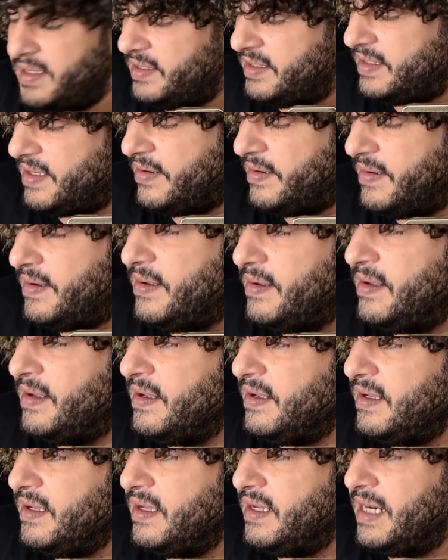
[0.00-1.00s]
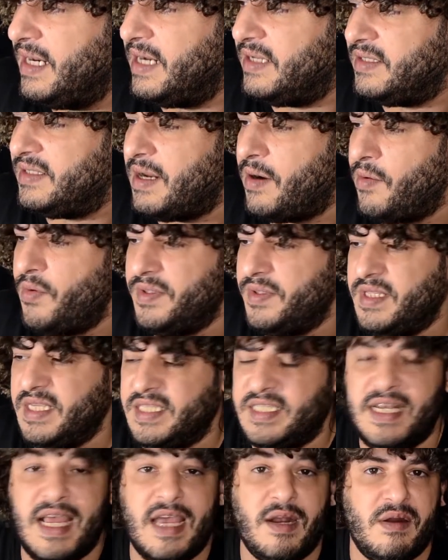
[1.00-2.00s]
So let us start with
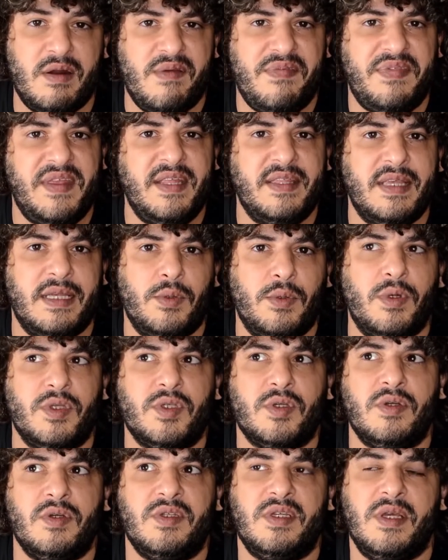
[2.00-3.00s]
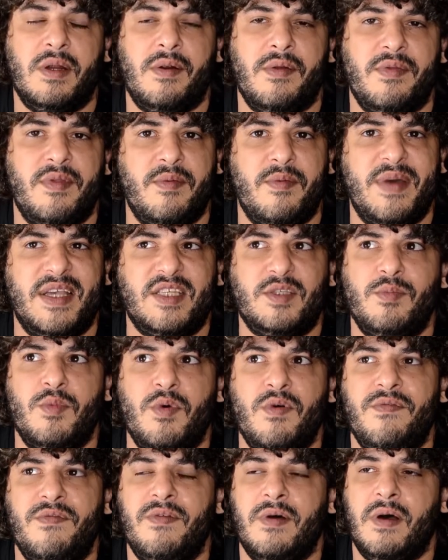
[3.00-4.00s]
this knight on f3 that was considered the best
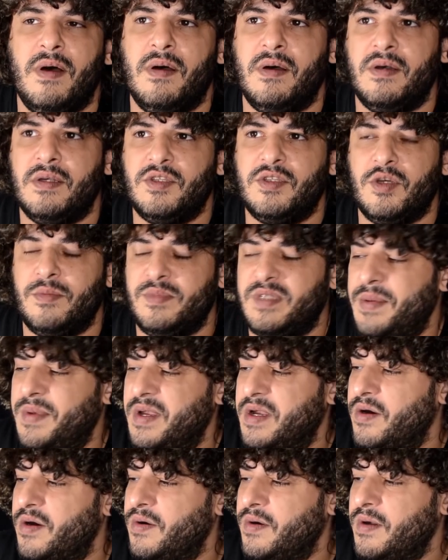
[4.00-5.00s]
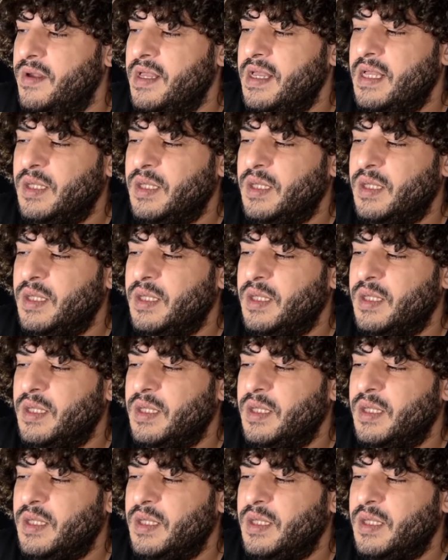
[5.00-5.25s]
move some time ago.